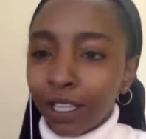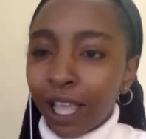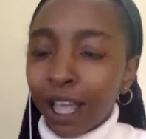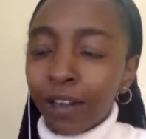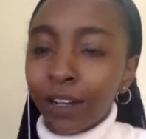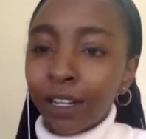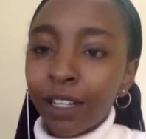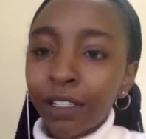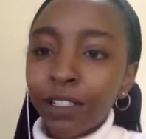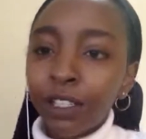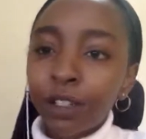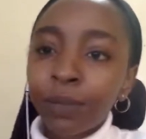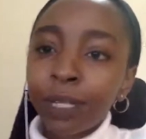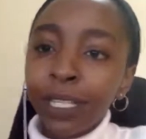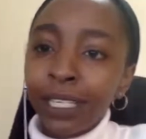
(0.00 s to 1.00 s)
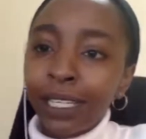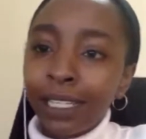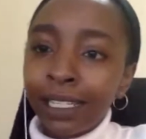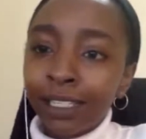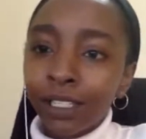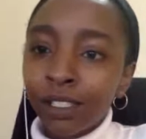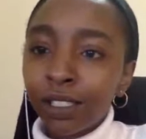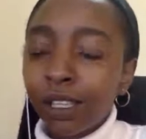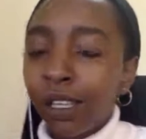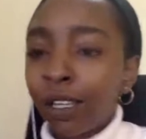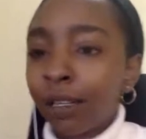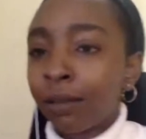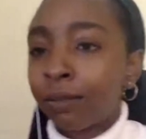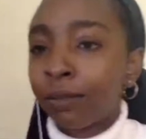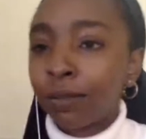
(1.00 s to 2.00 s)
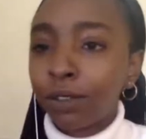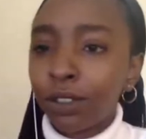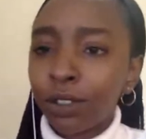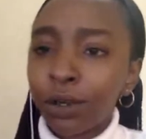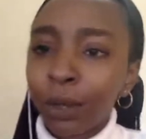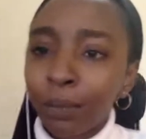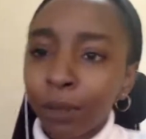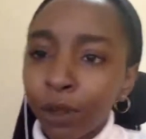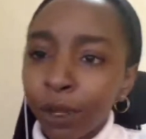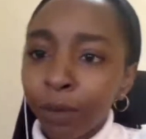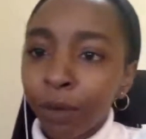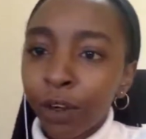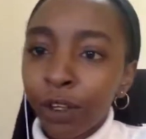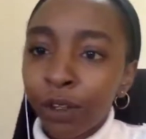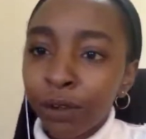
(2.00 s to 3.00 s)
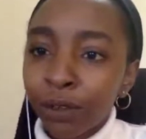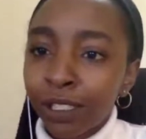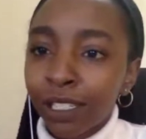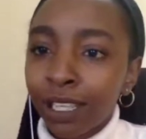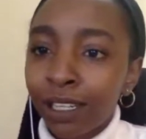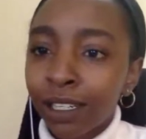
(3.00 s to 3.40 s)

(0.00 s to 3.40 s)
agriculture really needs to employ more youths.